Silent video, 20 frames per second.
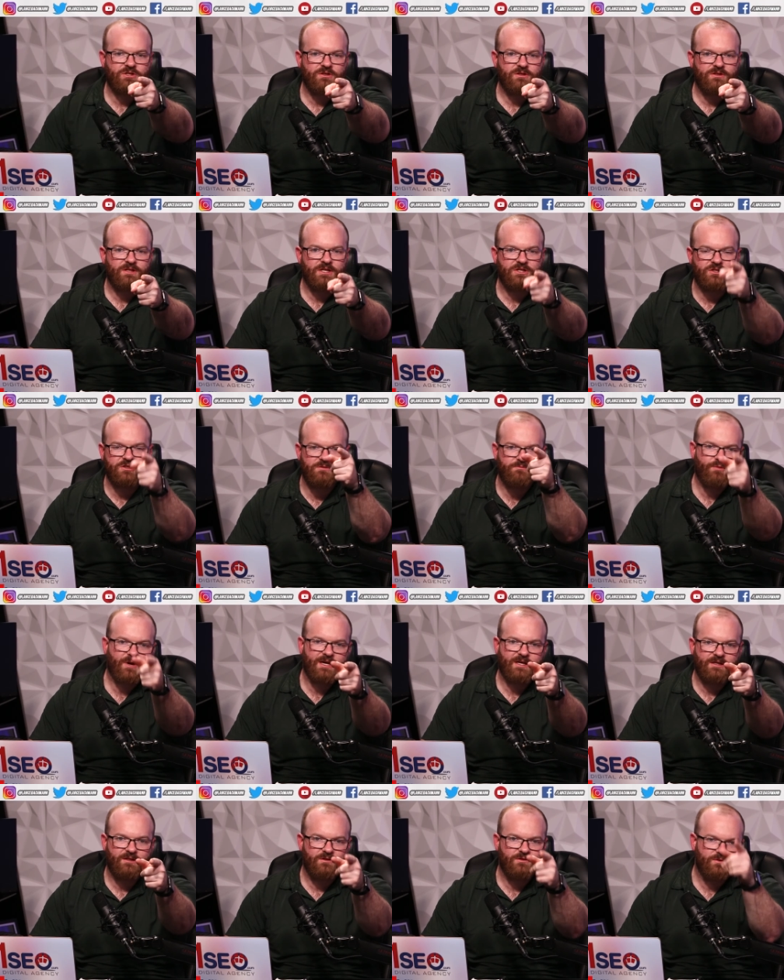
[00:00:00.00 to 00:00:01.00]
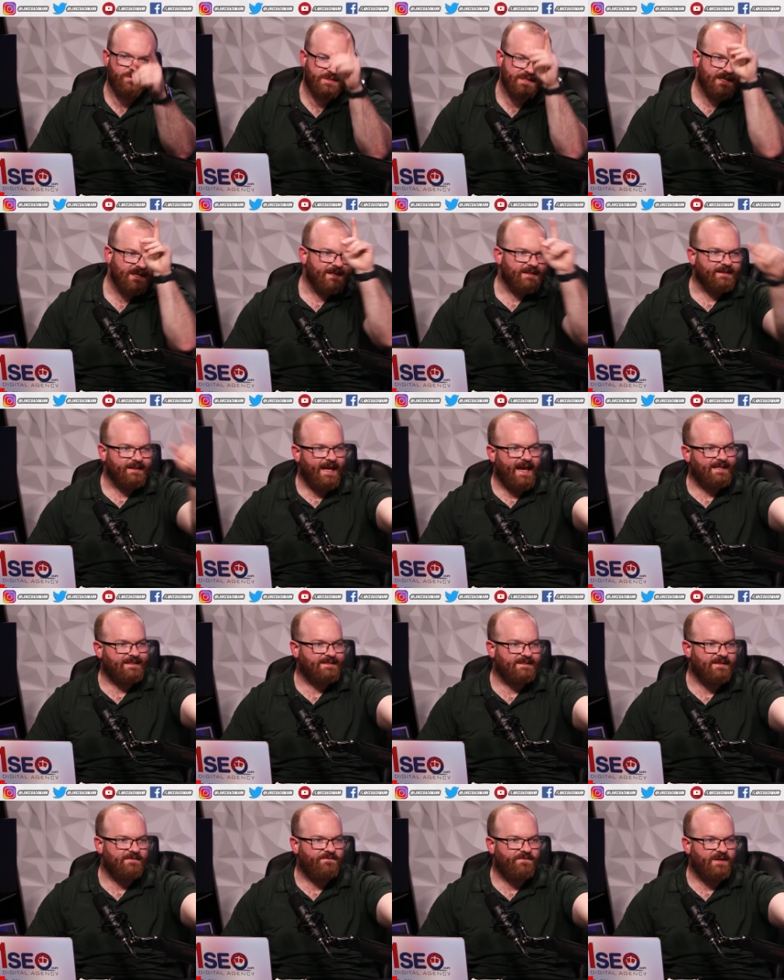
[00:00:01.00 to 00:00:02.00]
edition of Breaking News. Lance
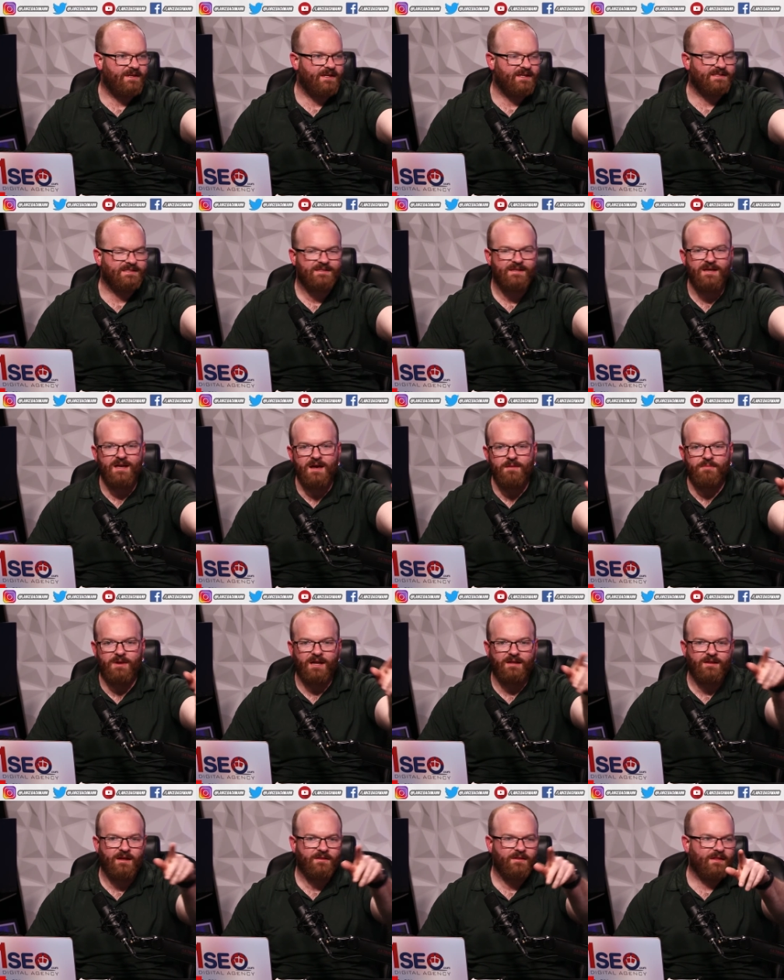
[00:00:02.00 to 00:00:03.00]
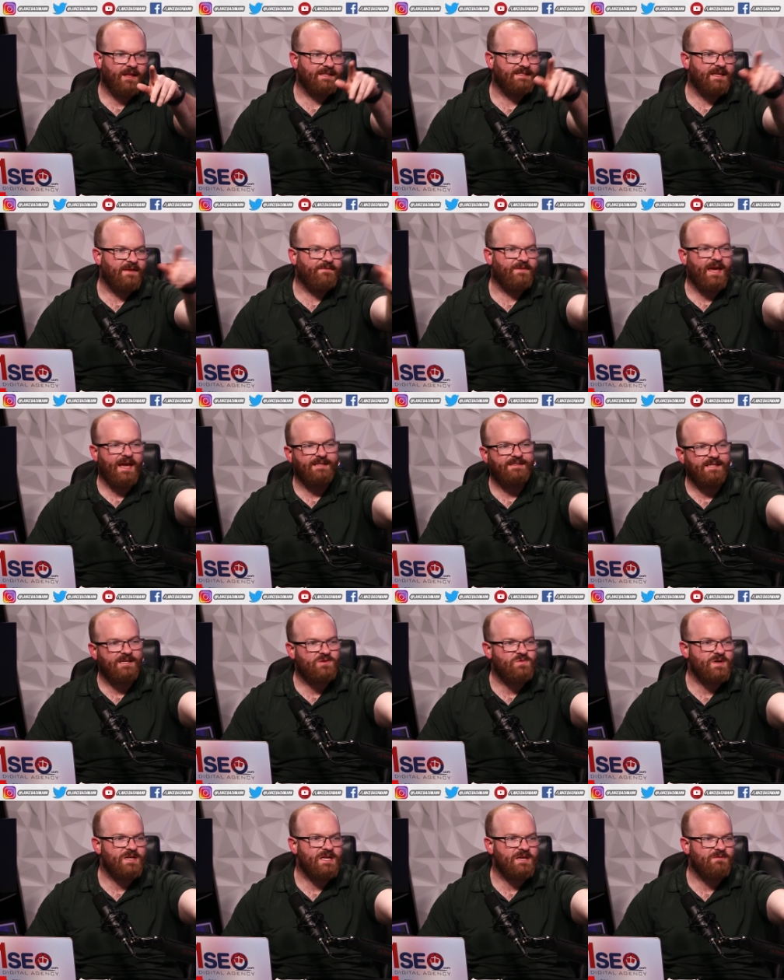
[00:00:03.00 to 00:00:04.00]
is in Phoenix, but I nonetheless have Casey
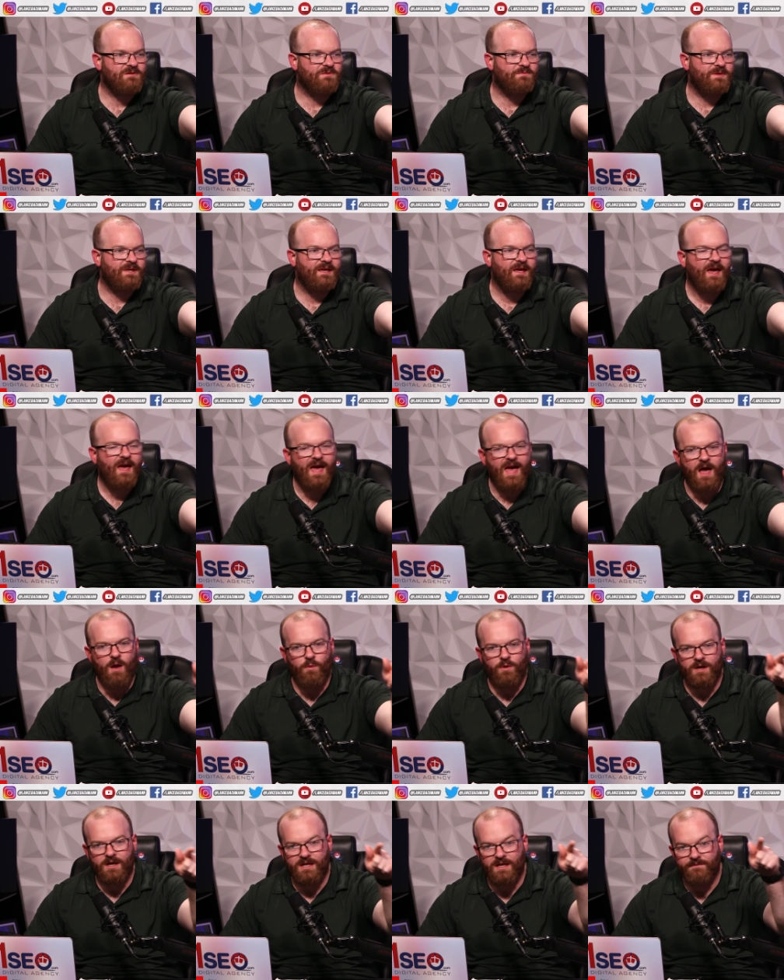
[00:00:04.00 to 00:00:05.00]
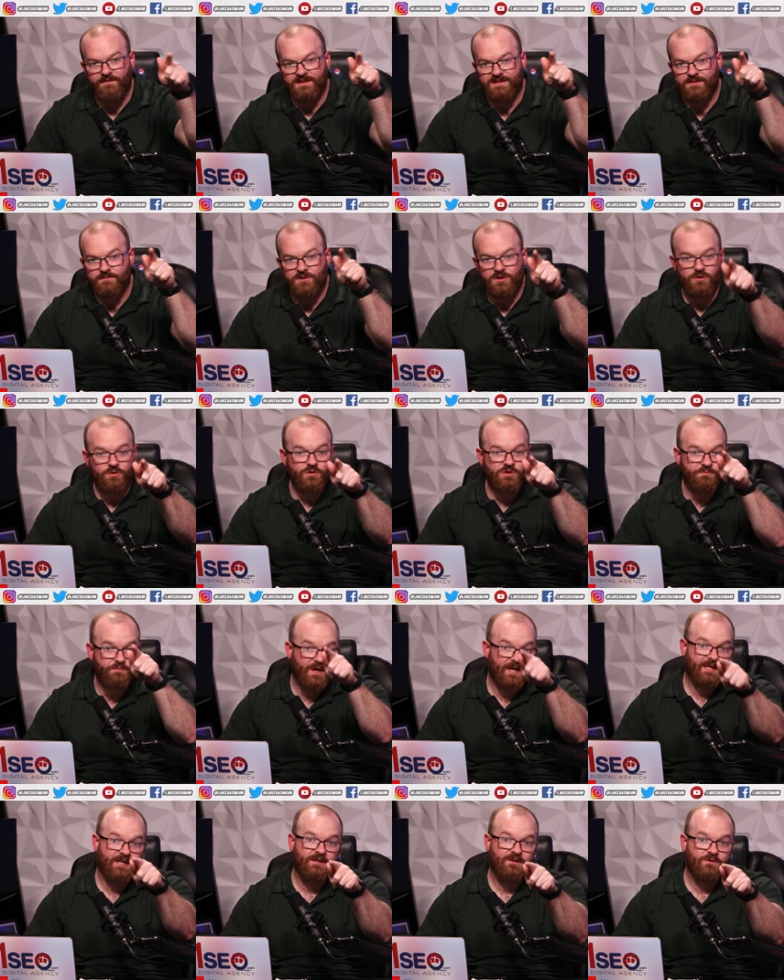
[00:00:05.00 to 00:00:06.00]
Quinn here with me, and we're going to give you some huge
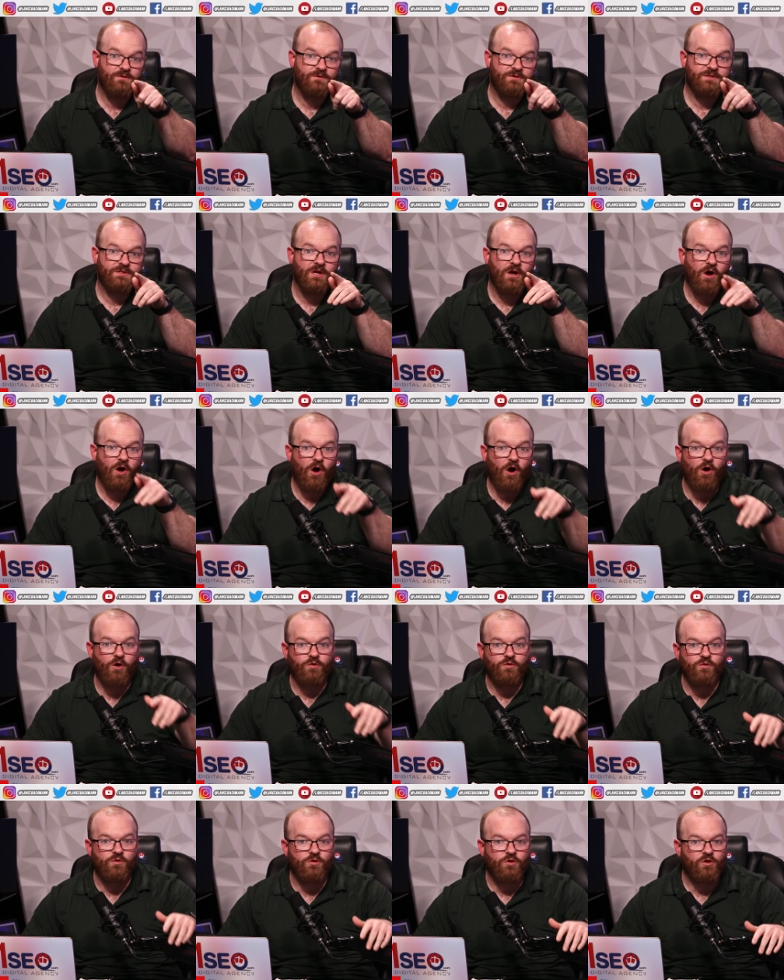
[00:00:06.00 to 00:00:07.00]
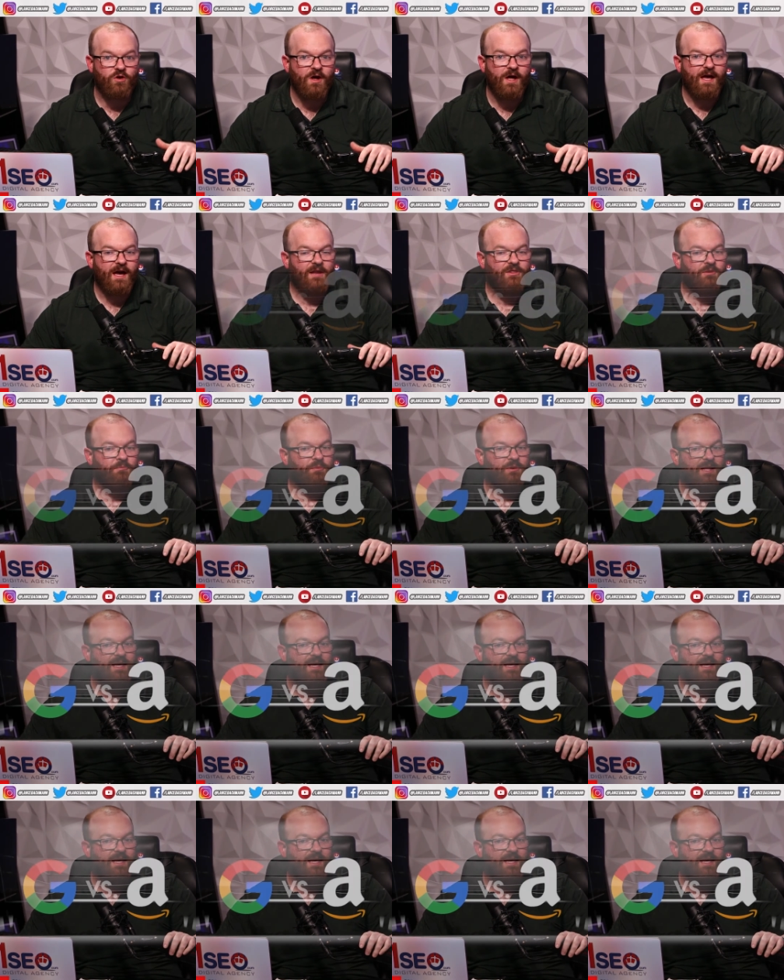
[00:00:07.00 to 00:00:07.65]
breaking news on Google and their play